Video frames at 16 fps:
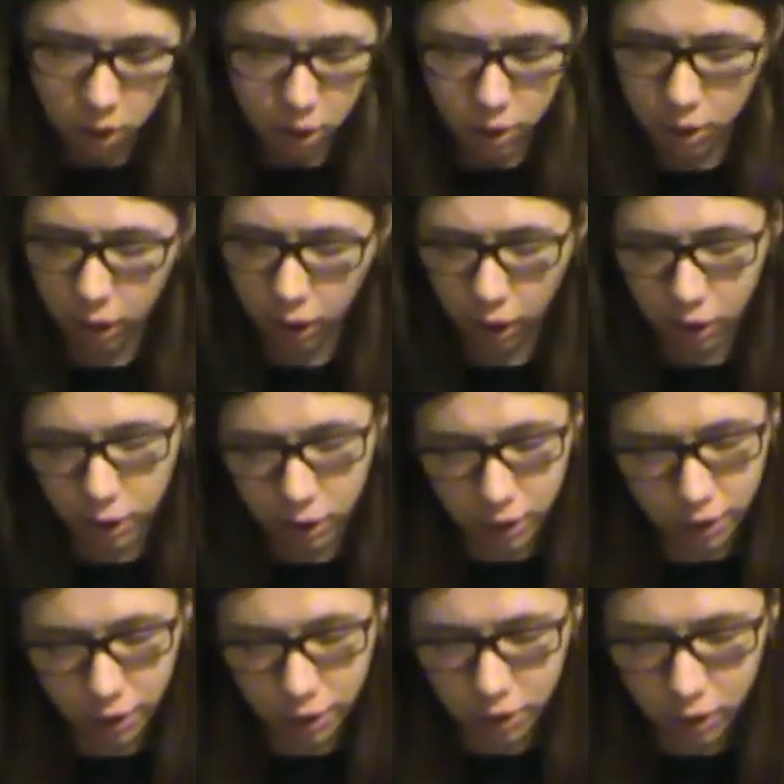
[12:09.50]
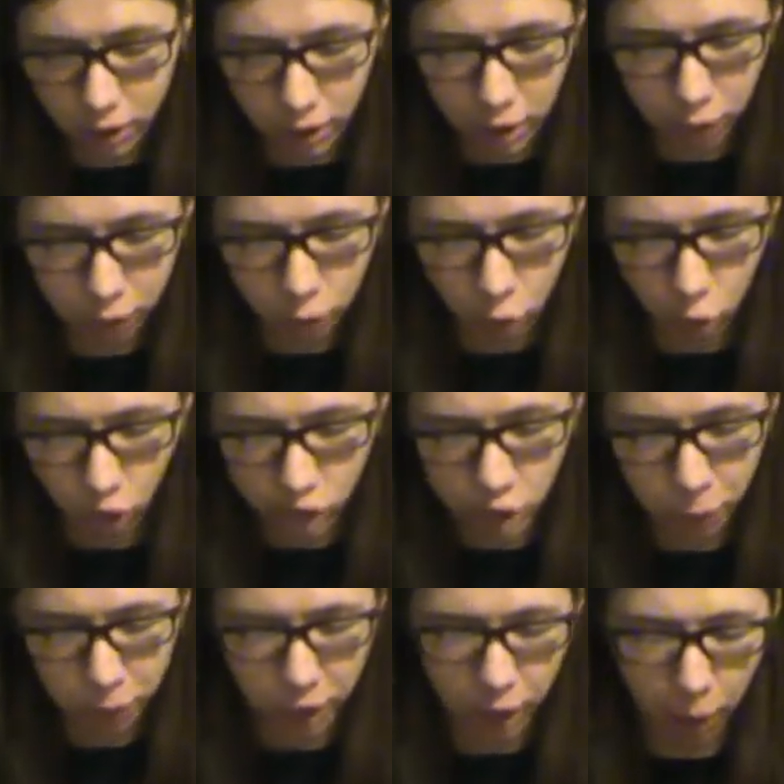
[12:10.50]
And, and, and of course,
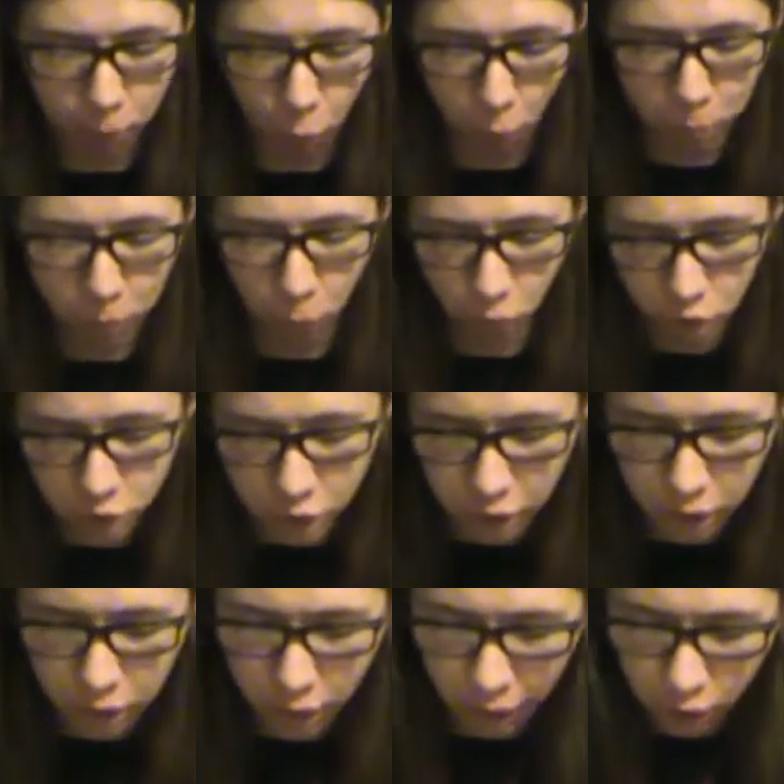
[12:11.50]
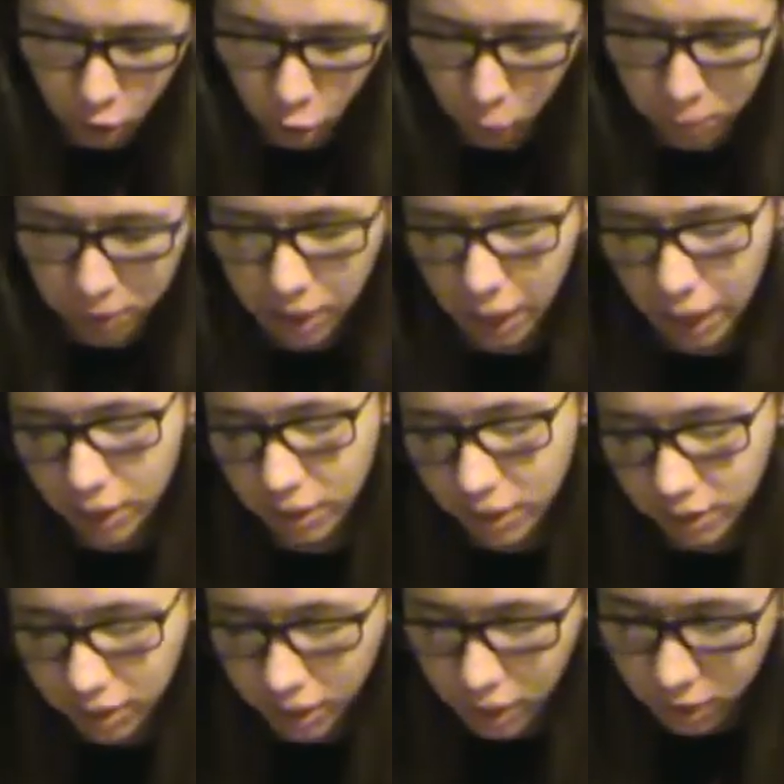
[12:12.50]
here we got more bullshit like go behind the
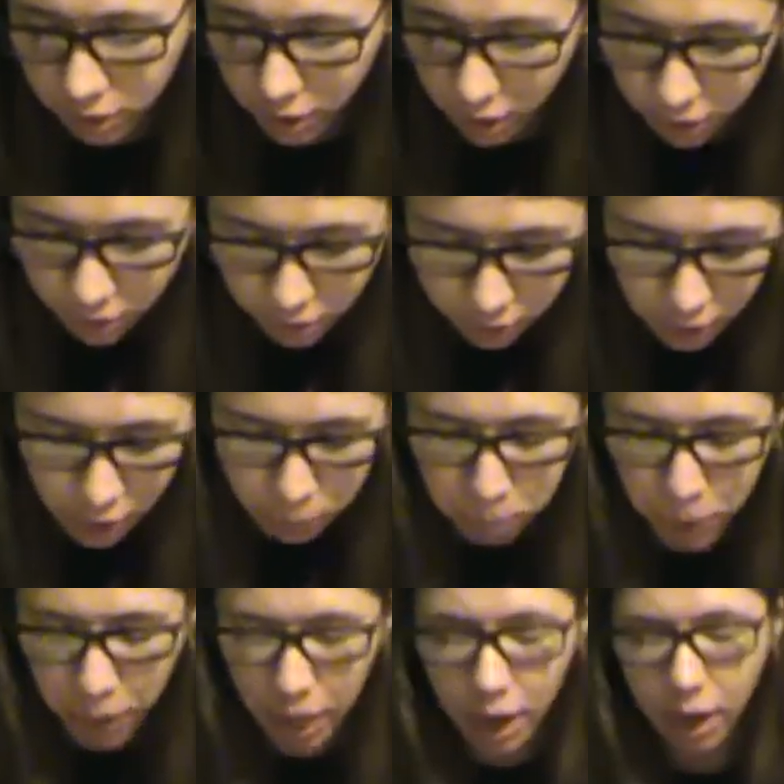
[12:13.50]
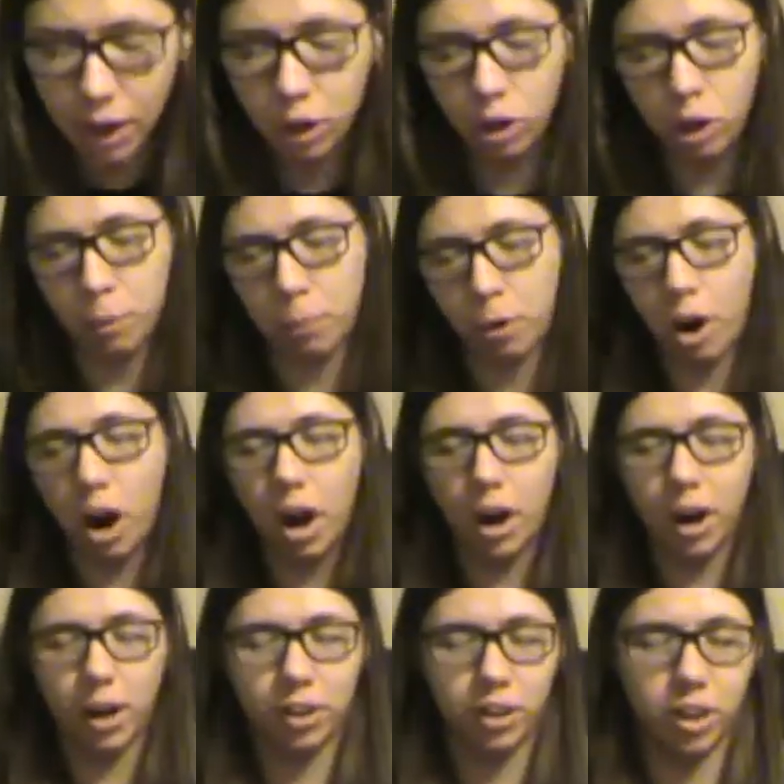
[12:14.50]
scenes, get a sneak peek, and new
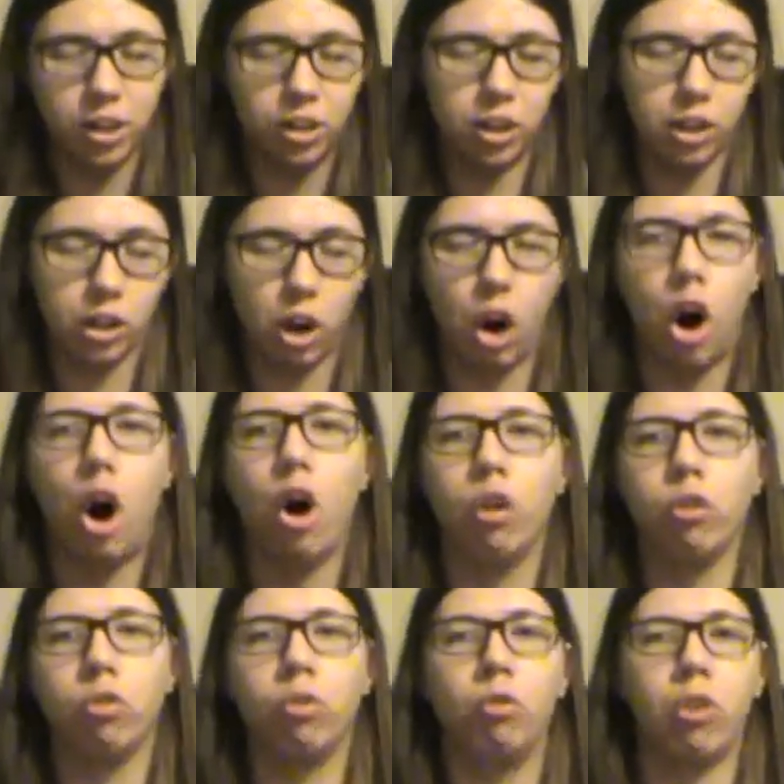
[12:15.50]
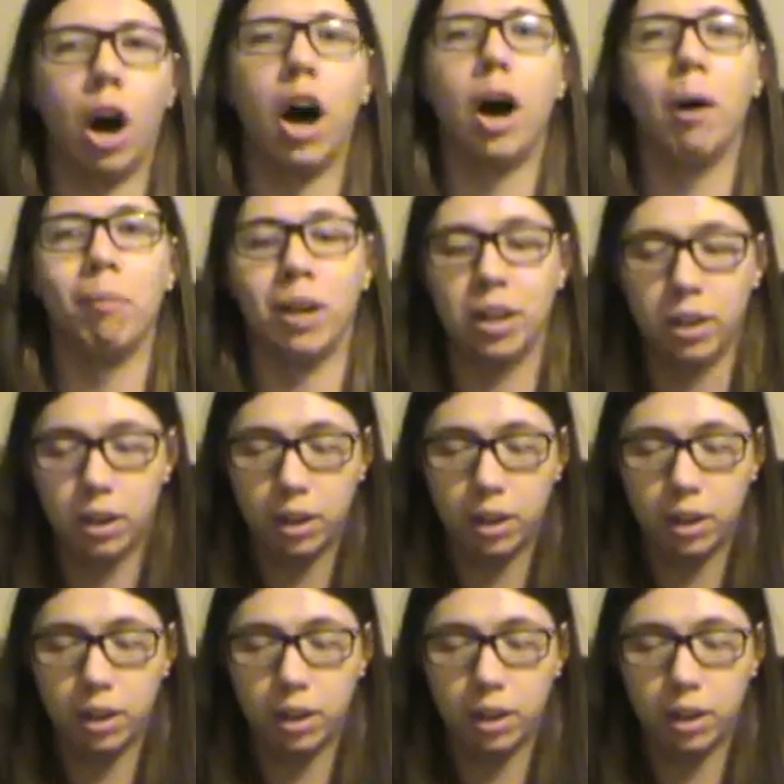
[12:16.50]
products. This is all dumb.